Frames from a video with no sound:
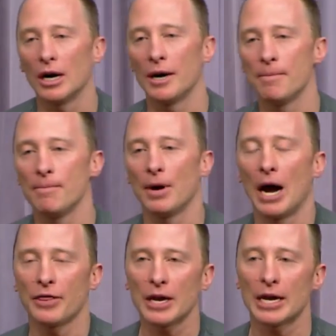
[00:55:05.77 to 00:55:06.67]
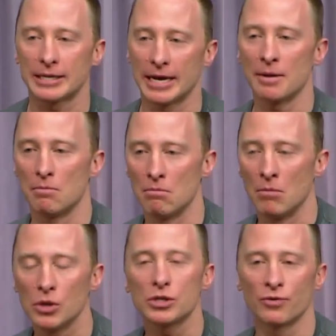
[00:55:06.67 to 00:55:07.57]
I think I said
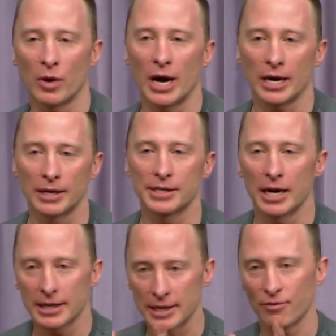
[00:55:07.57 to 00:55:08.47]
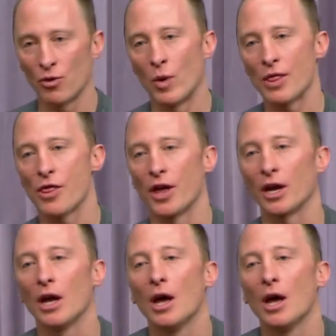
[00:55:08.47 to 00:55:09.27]
most of what I can say except for one thing.